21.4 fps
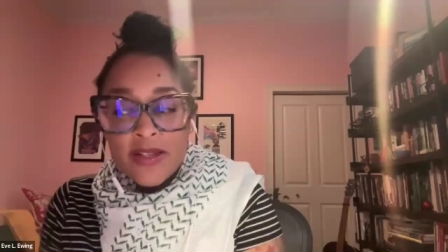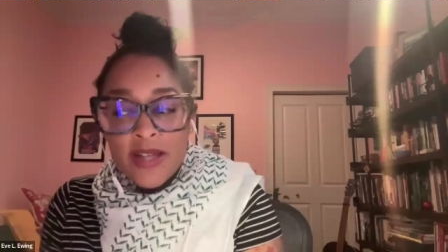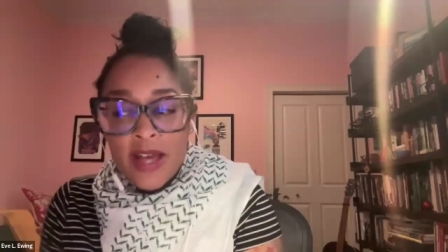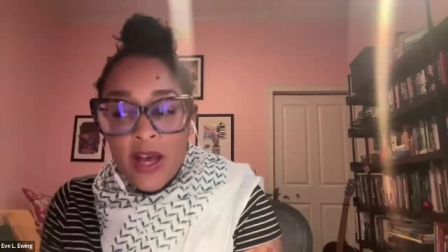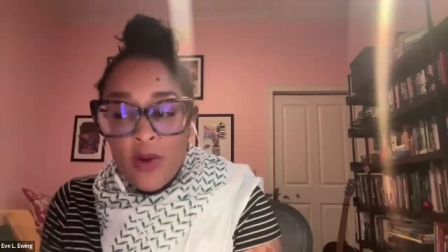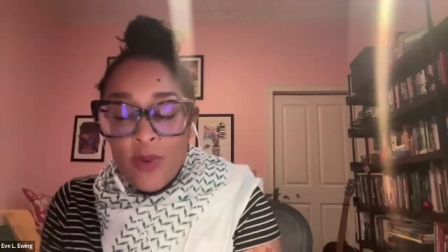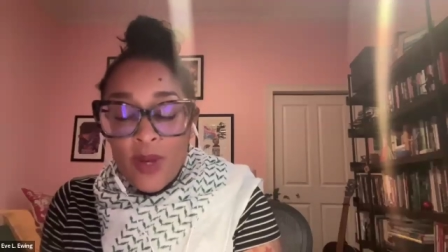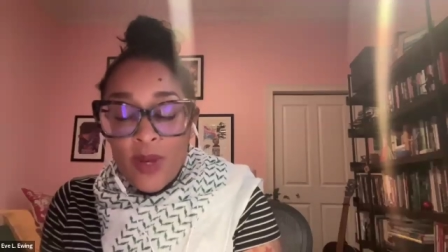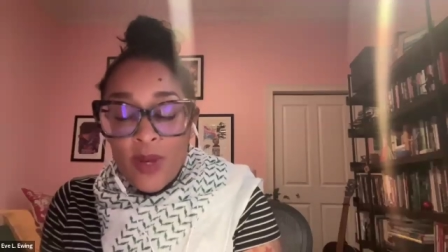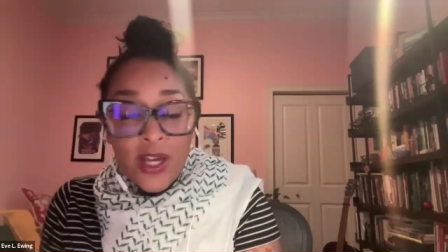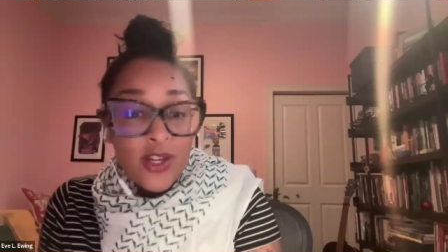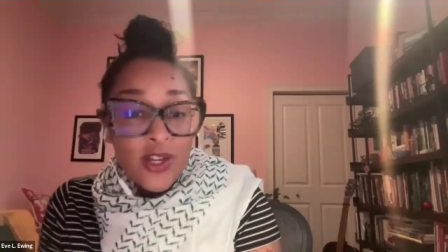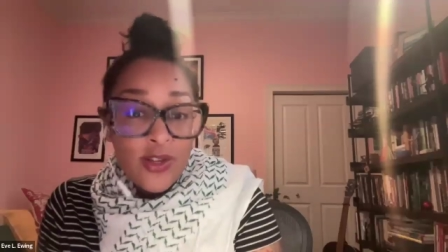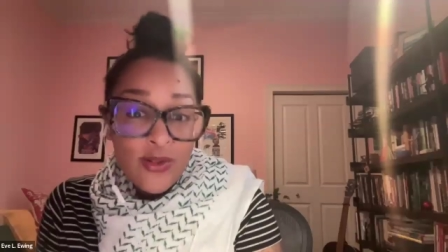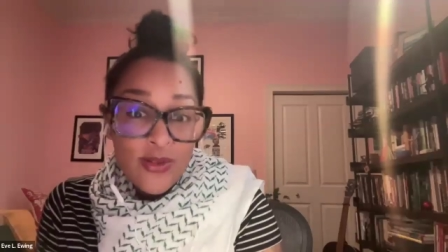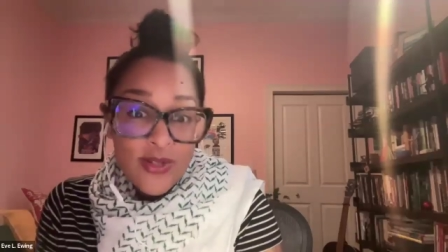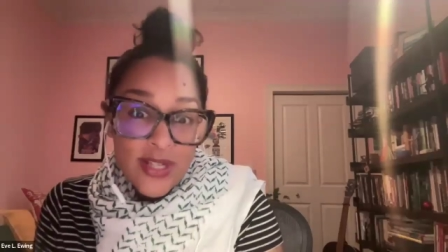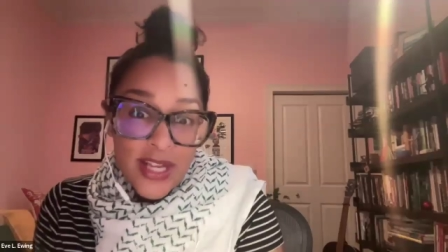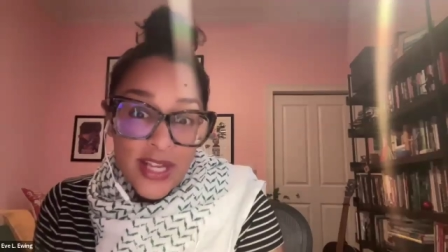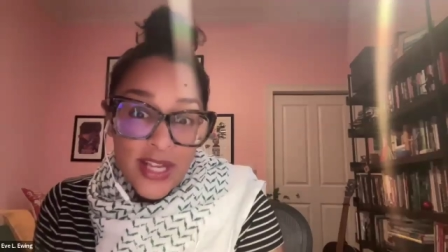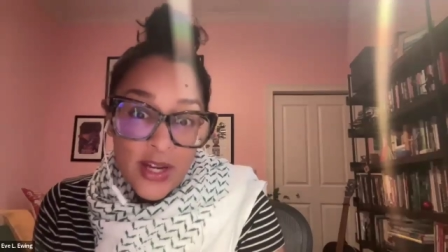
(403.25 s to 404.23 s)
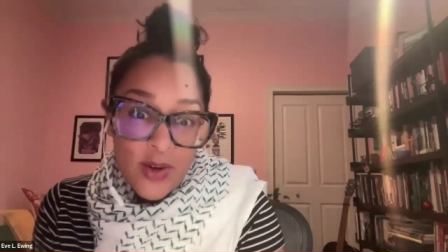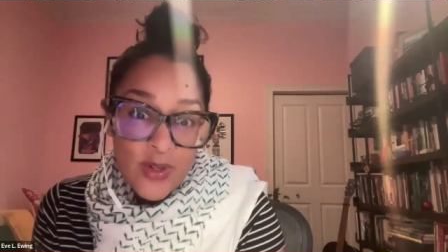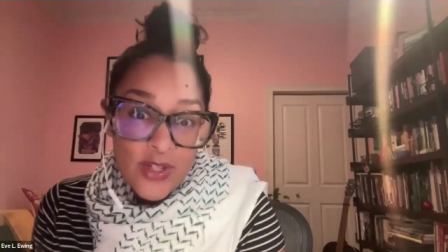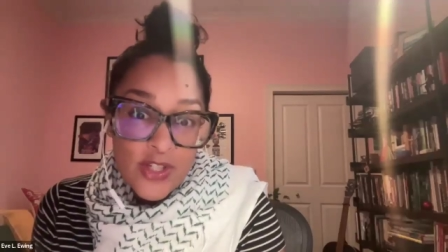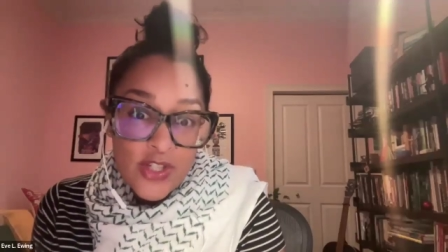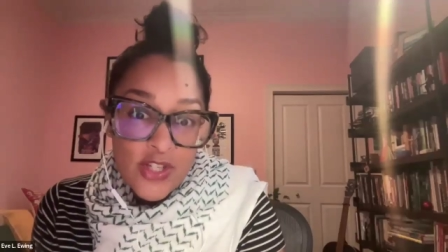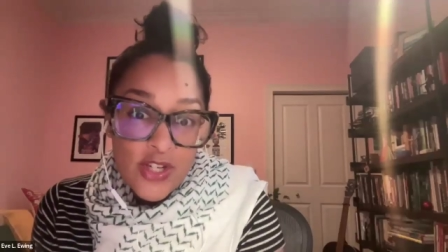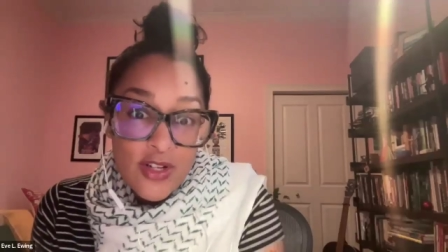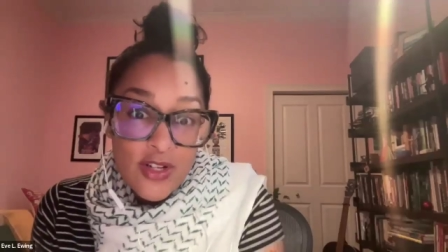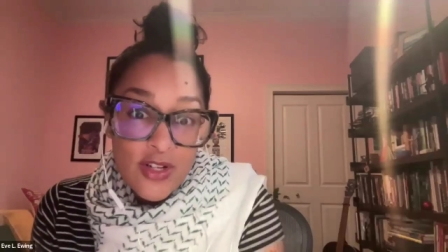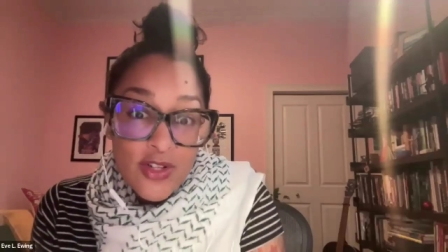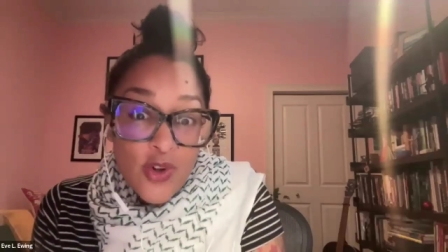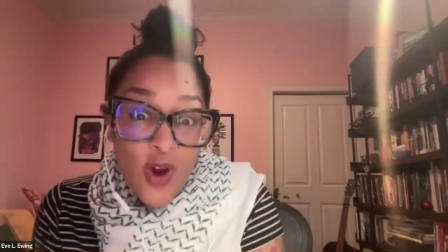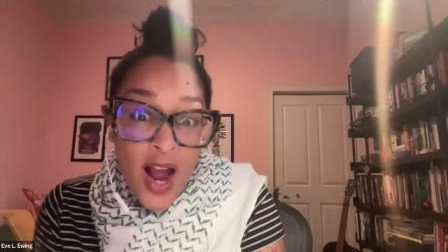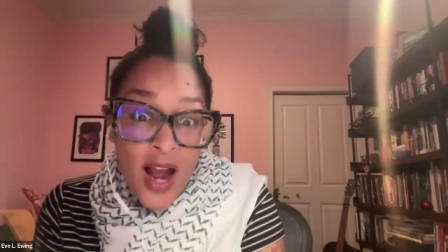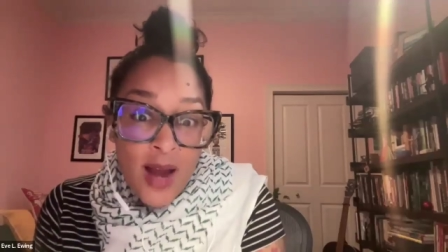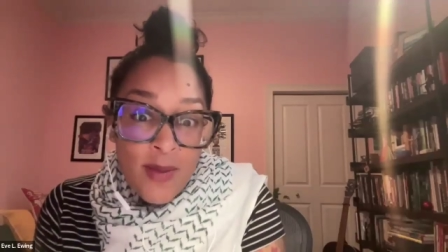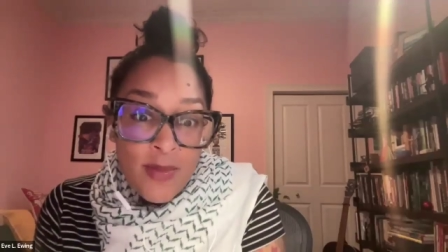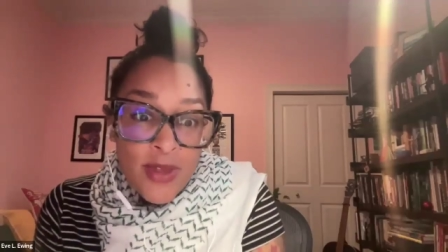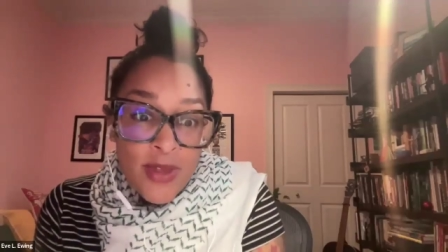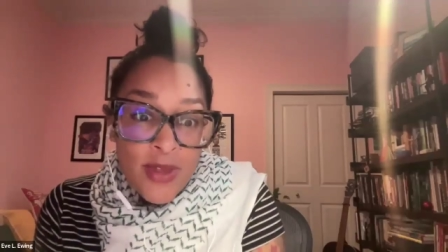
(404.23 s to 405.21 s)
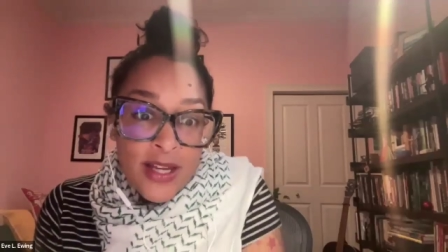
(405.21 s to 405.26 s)
is that we can use language to
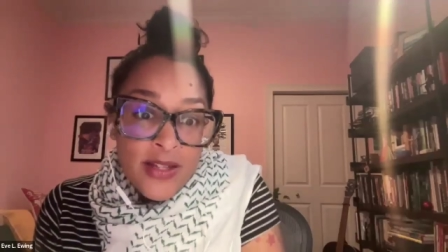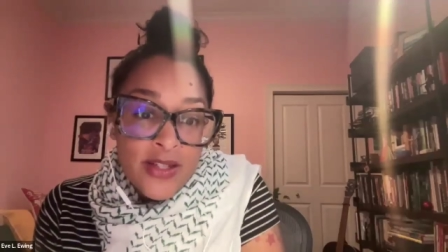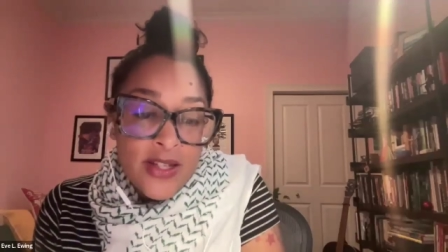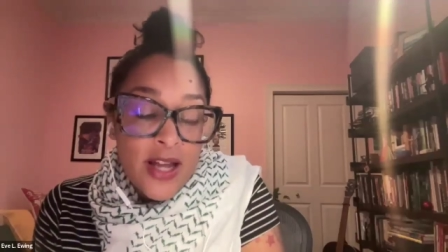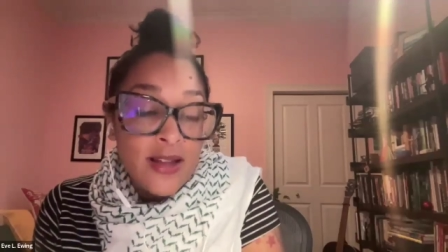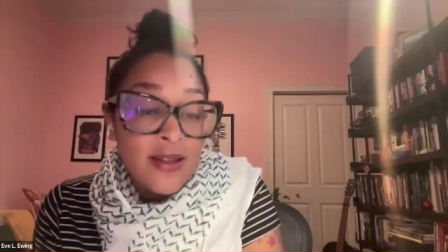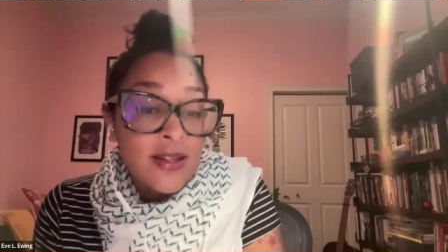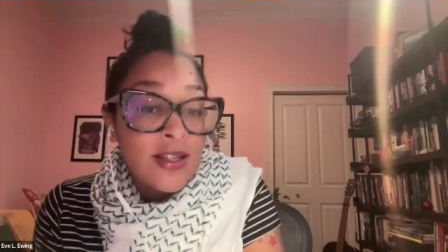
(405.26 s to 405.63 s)
describe things